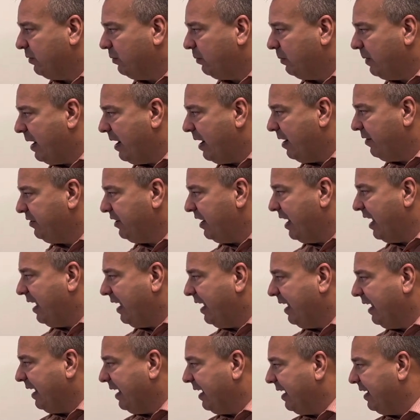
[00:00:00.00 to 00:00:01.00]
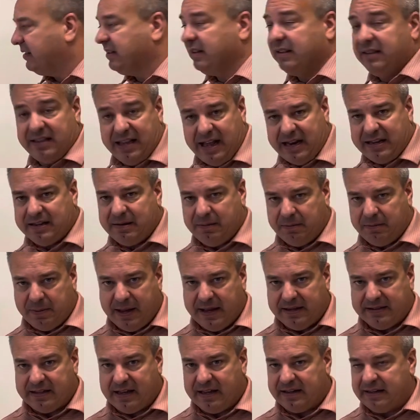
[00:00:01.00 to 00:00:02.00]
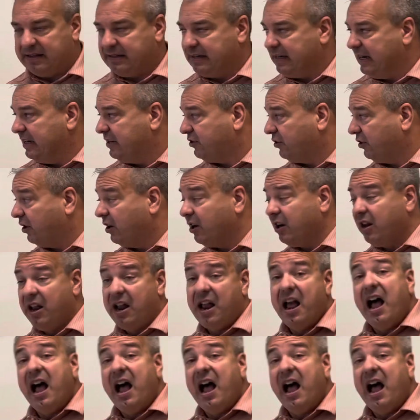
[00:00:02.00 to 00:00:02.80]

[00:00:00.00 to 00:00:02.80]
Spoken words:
around the ions. That depends on the teacher.